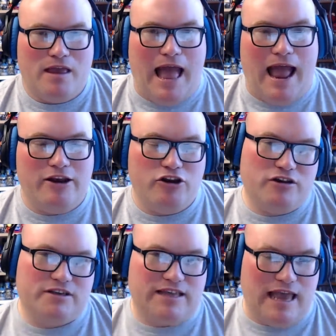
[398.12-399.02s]
and you
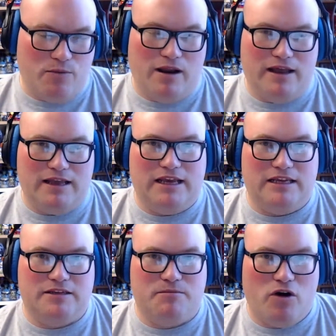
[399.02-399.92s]
could say, well,
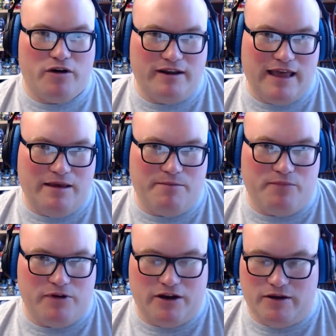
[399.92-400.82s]
he's a modern day,
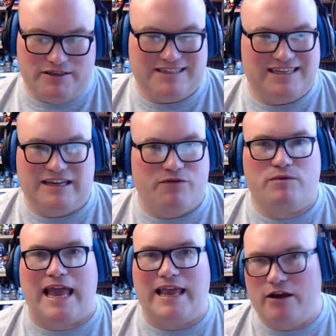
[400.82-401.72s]
you know, it's just a
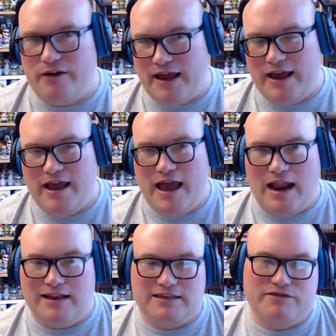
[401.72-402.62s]
different take on it,
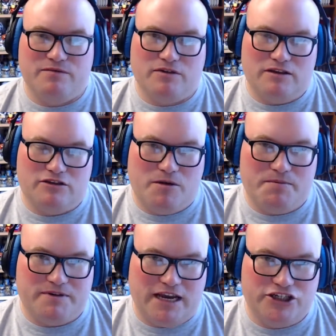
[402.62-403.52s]
and there's a different
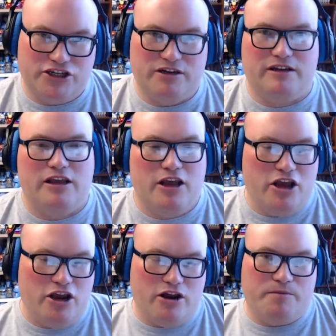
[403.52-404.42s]
interpretation, and,
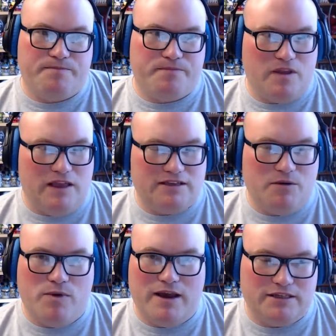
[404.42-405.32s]
you know, in
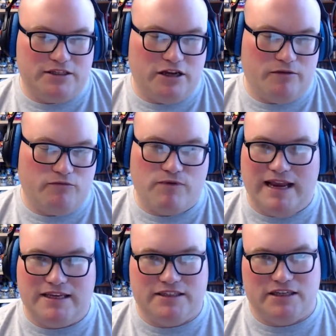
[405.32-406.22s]
some ways, you know,
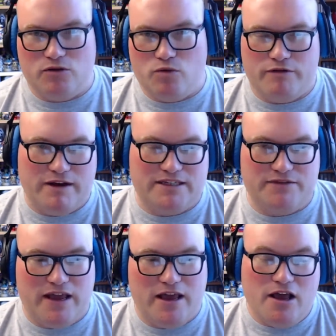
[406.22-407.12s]
race and all the rest
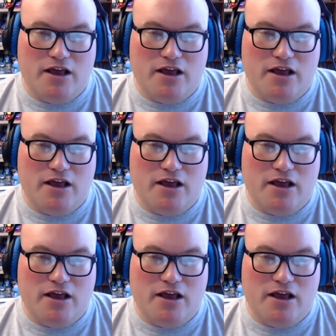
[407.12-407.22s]
of it,